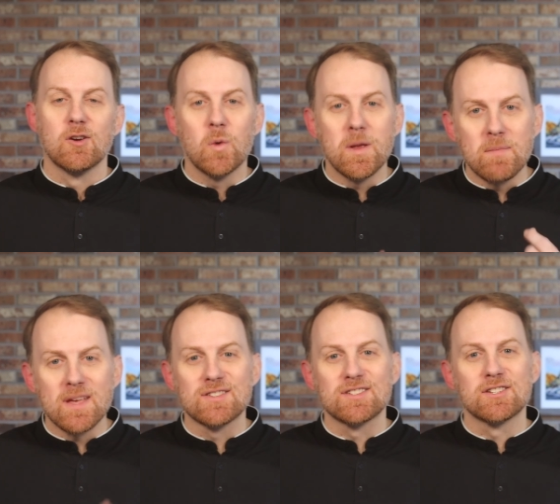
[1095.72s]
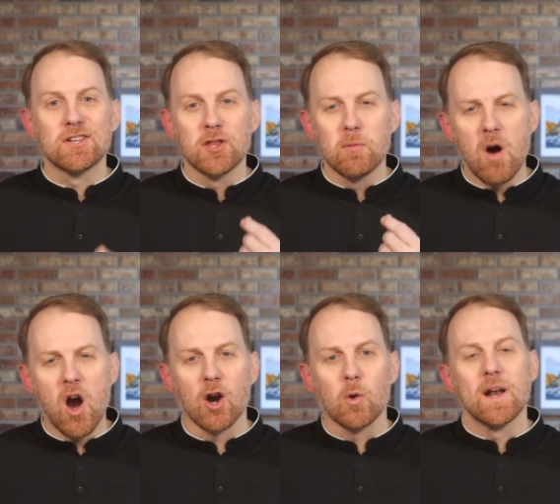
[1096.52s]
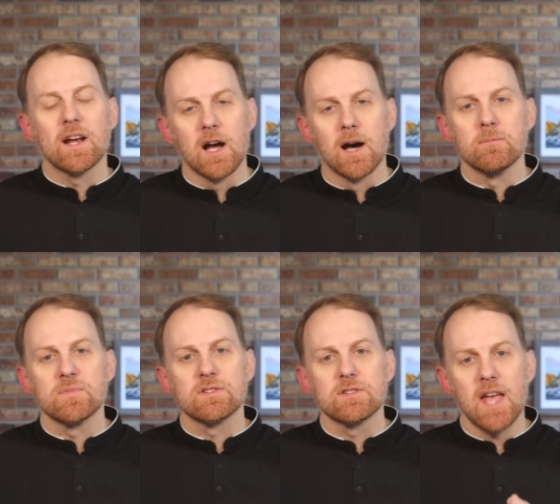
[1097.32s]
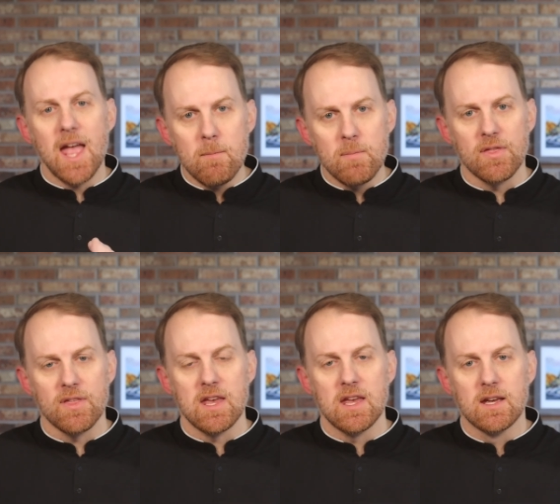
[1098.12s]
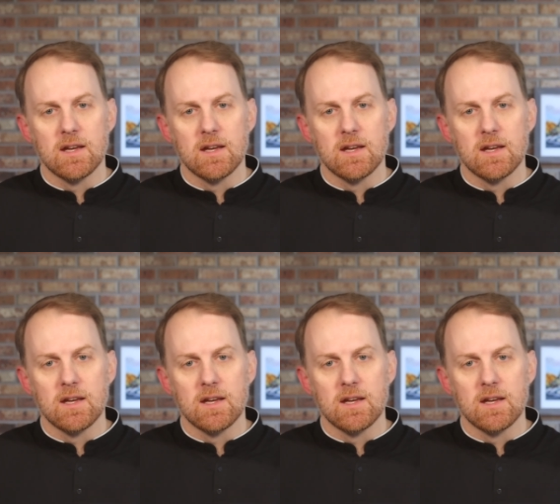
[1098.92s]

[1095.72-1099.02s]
we miss the mark when it comes to empathy.